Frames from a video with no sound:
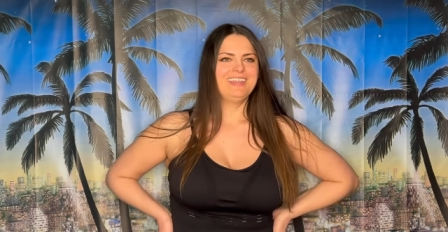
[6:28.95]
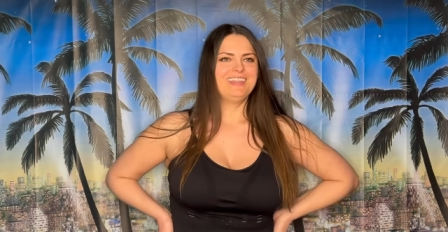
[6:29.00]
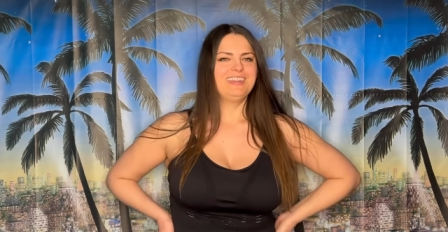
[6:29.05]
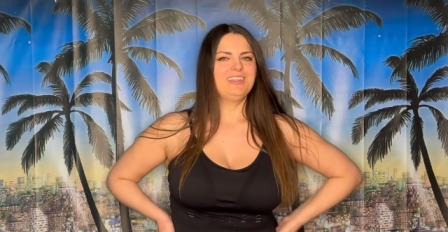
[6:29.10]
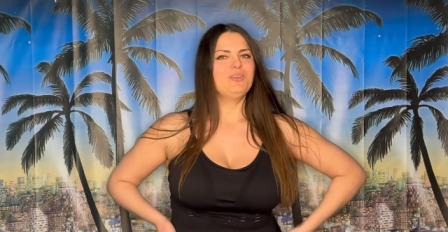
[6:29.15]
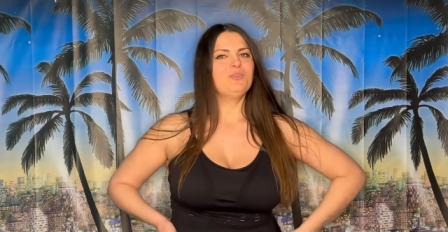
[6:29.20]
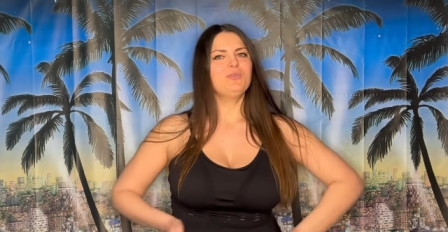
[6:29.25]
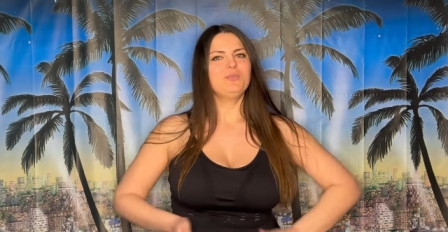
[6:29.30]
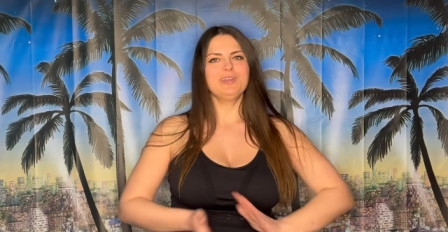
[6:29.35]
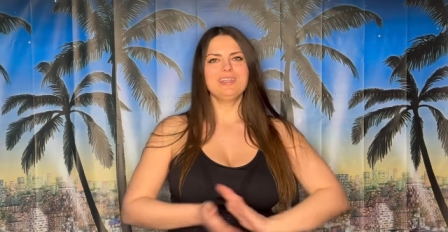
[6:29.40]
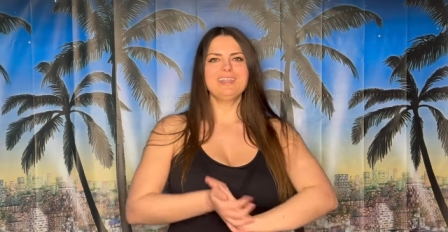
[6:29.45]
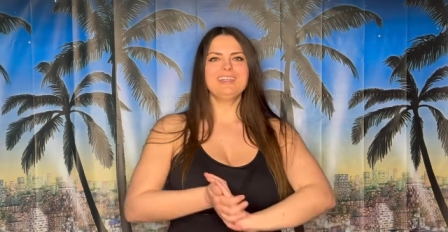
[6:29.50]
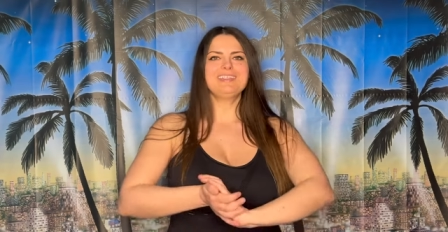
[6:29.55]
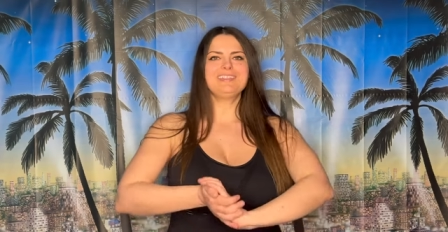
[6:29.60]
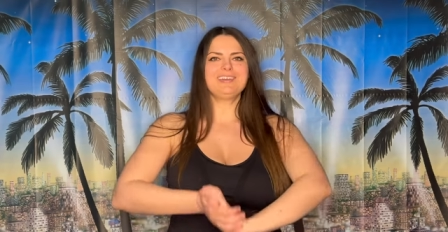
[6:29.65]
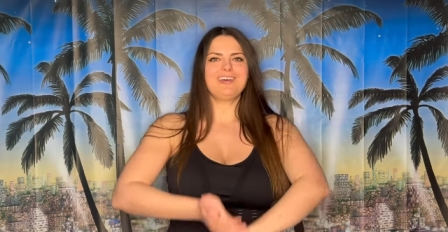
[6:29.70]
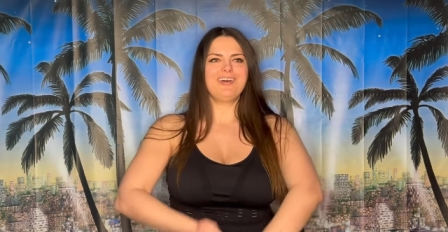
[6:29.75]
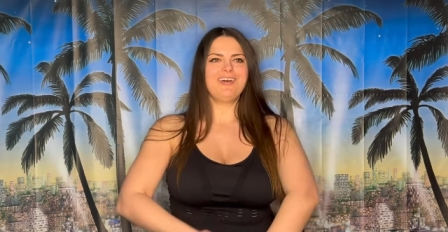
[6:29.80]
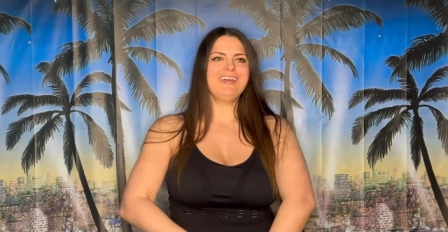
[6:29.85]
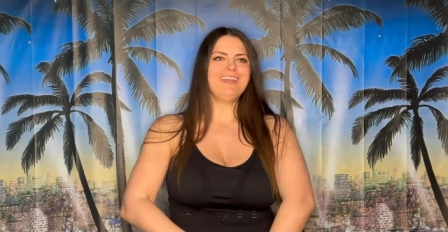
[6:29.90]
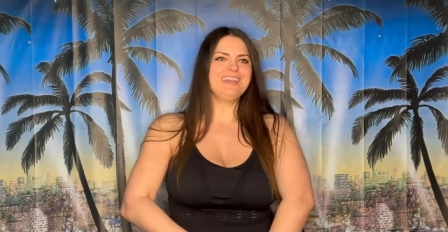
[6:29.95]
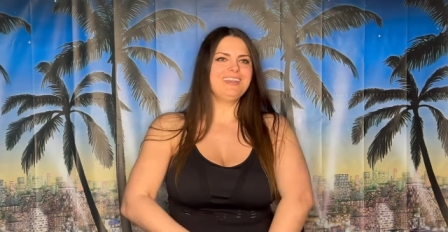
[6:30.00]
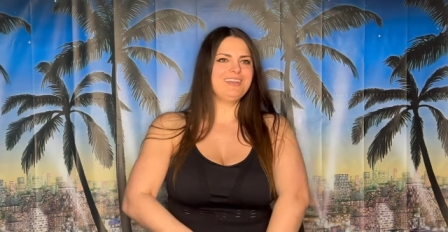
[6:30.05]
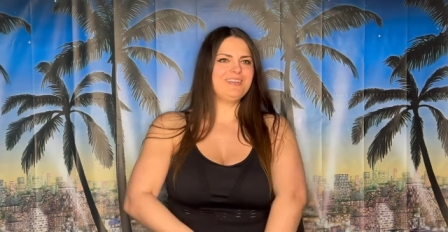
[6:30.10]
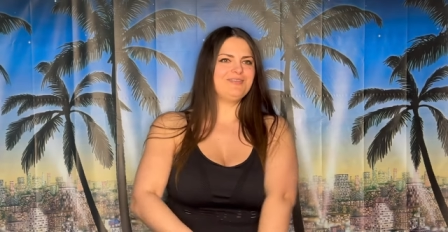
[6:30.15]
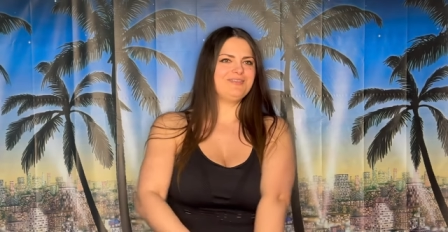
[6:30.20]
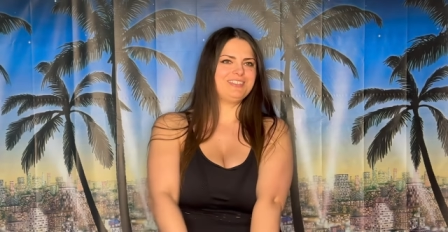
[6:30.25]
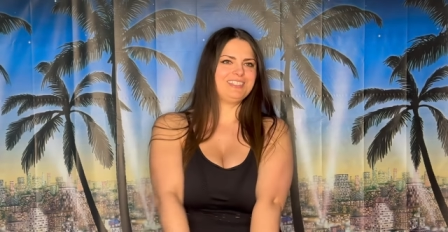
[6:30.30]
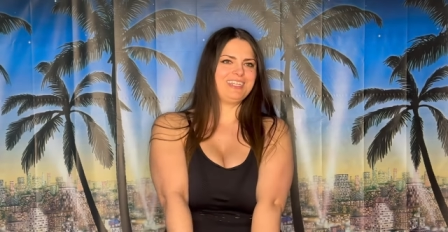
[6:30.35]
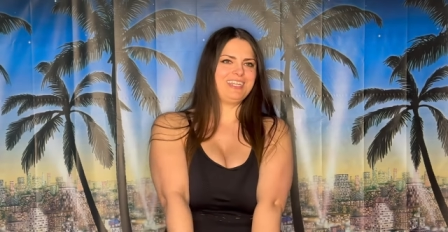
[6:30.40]
They're really
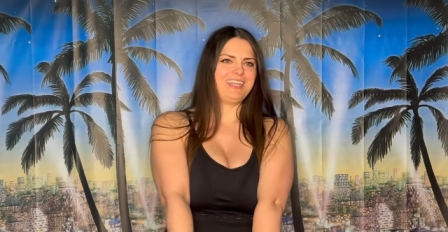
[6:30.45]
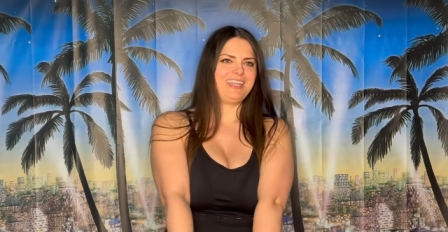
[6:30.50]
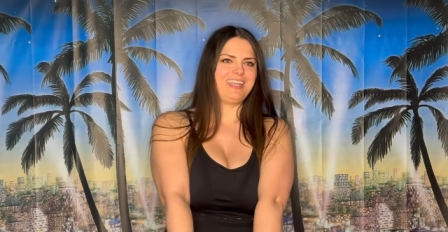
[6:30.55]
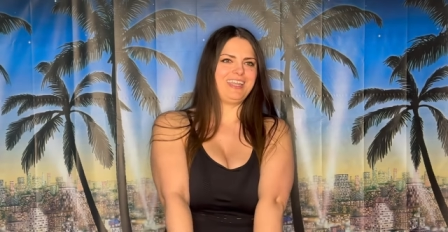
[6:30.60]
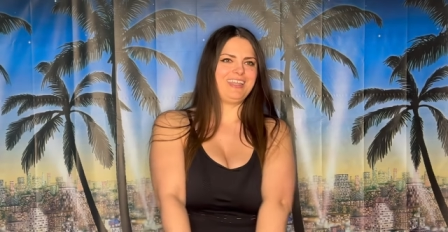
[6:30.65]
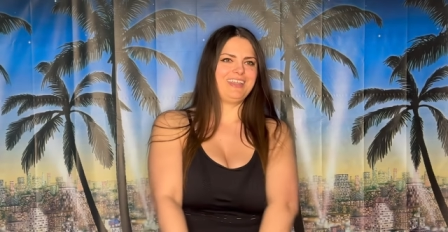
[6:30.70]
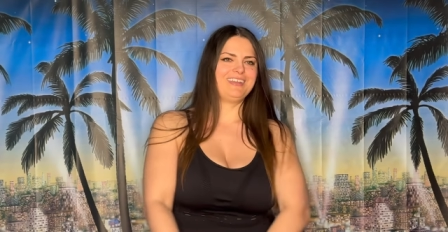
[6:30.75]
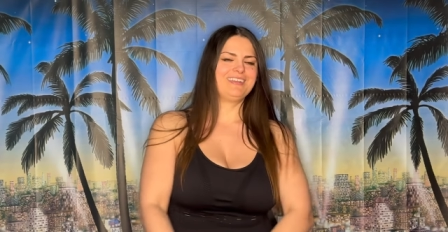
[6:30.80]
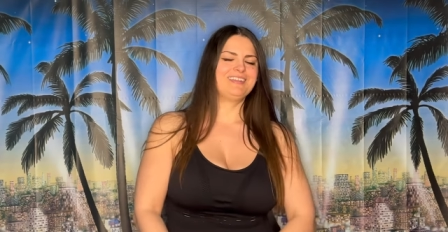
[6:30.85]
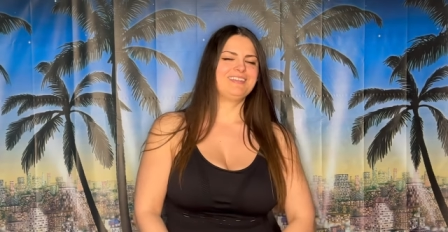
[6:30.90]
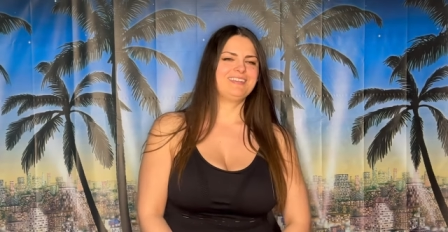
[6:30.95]
talkative today.